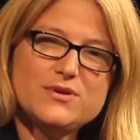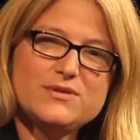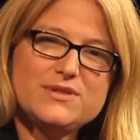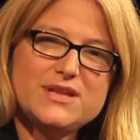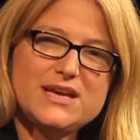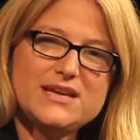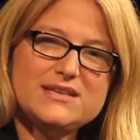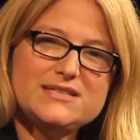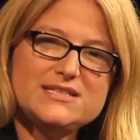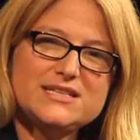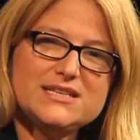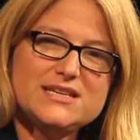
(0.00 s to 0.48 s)

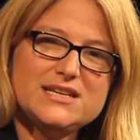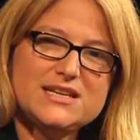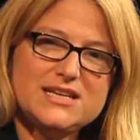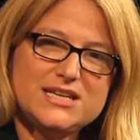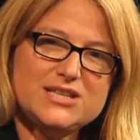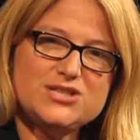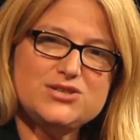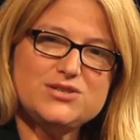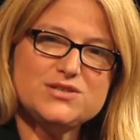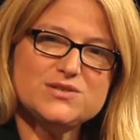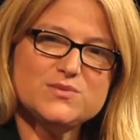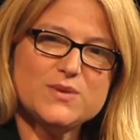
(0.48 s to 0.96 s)
they did it?
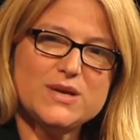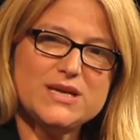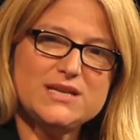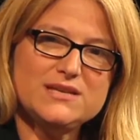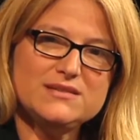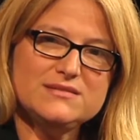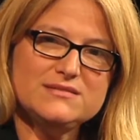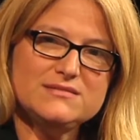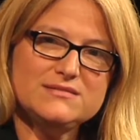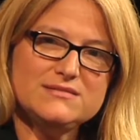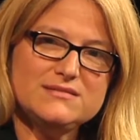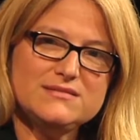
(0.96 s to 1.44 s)
In
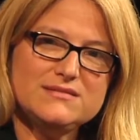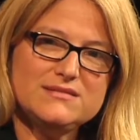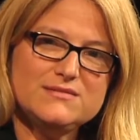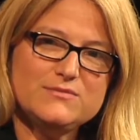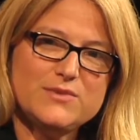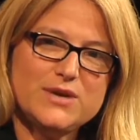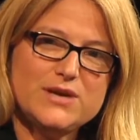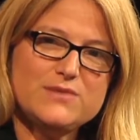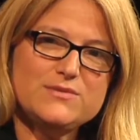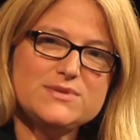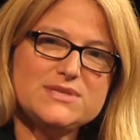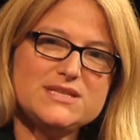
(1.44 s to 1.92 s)
Sweden?
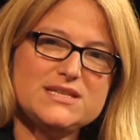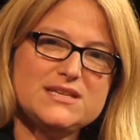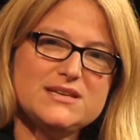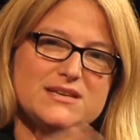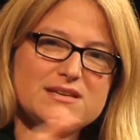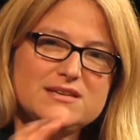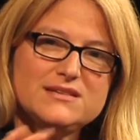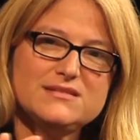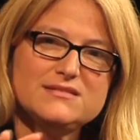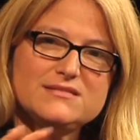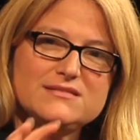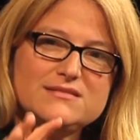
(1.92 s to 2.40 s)
Where was
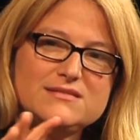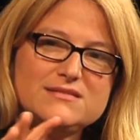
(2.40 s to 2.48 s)
the